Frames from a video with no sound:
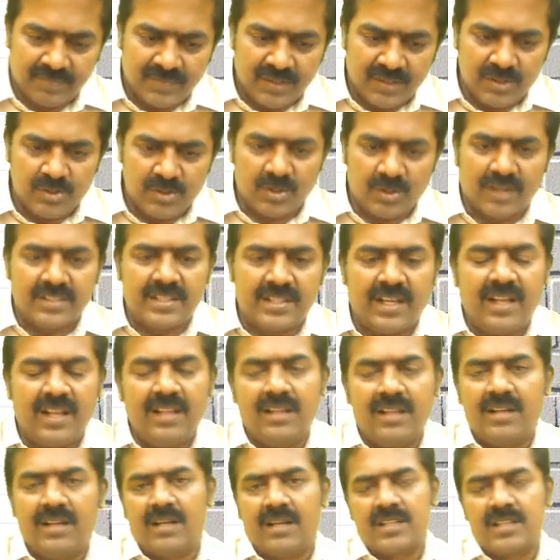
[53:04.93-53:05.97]
So assigning
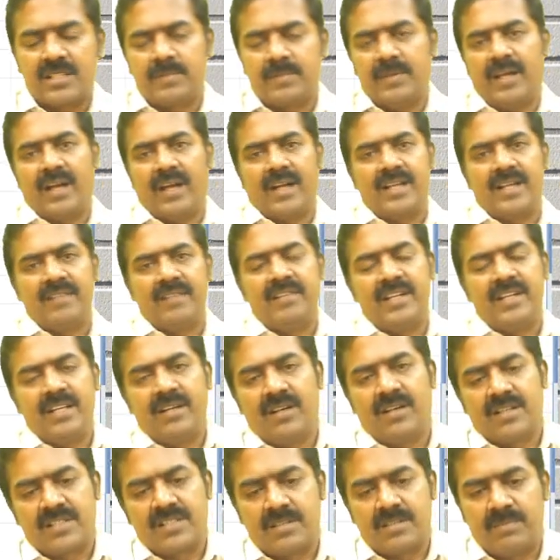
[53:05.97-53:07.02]
the cost by activity
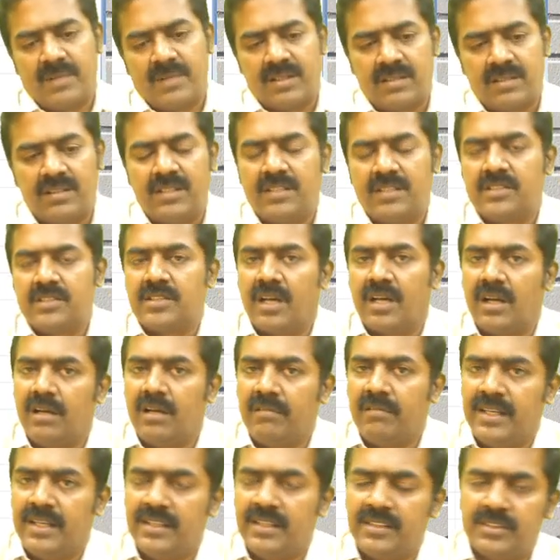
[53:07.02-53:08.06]
cost method is
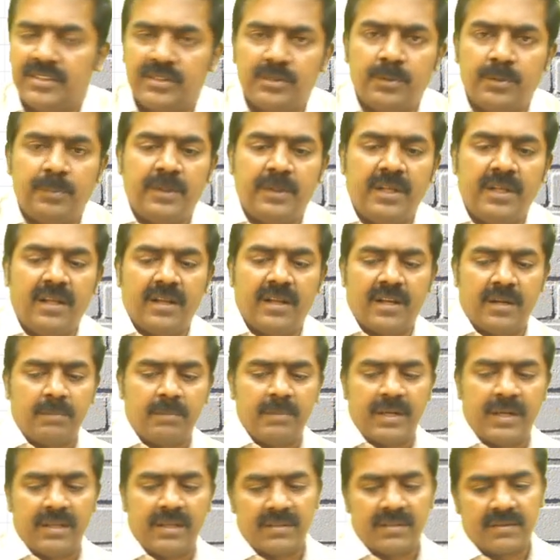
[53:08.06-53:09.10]
always superior and
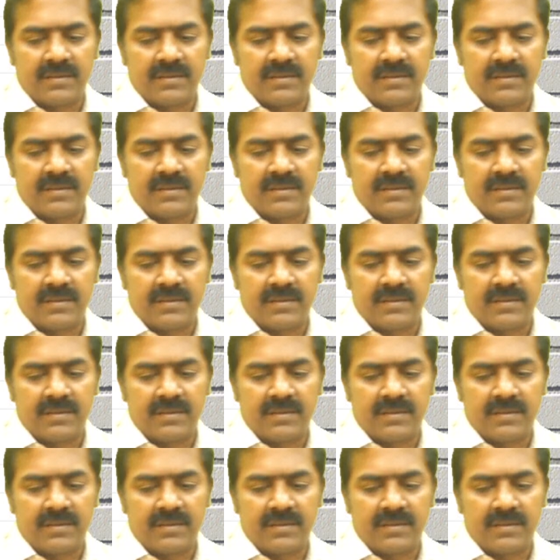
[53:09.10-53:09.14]
better.